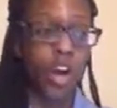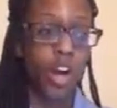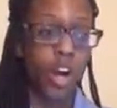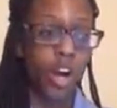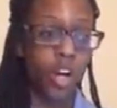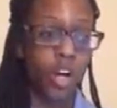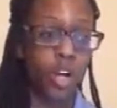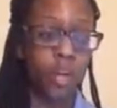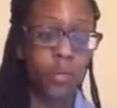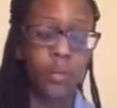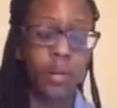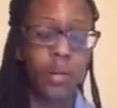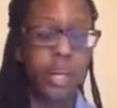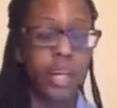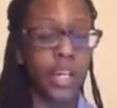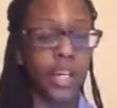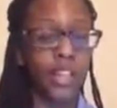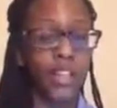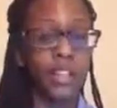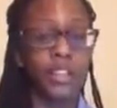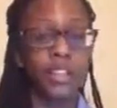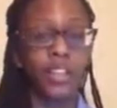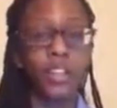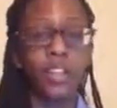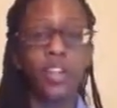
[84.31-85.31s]

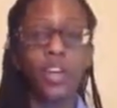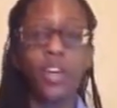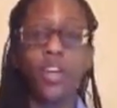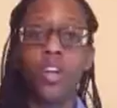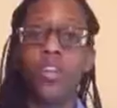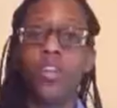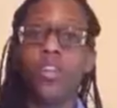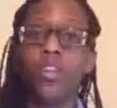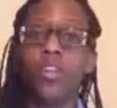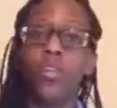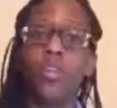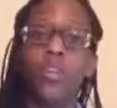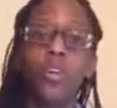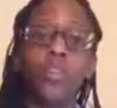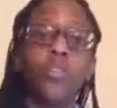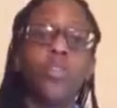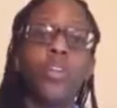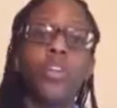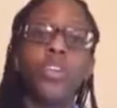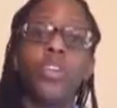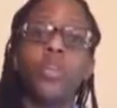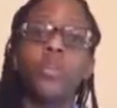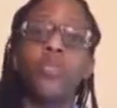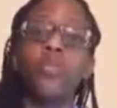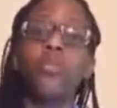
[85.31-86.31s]
as the North
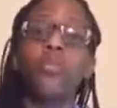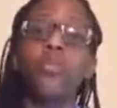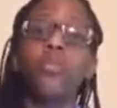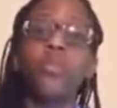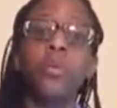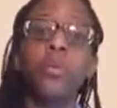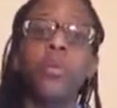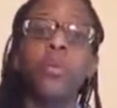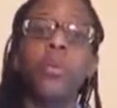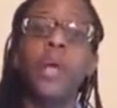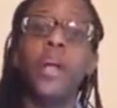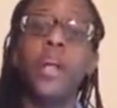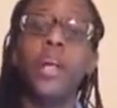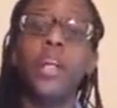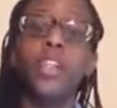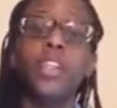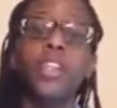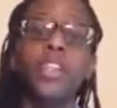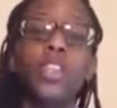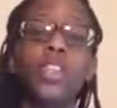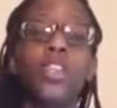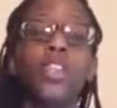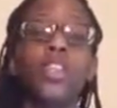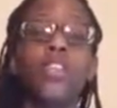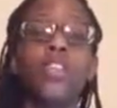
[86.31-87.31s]
wasn't prepared
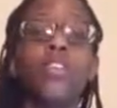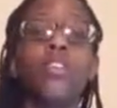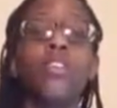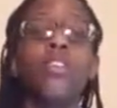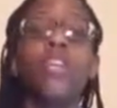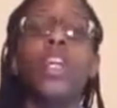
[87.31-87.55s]
to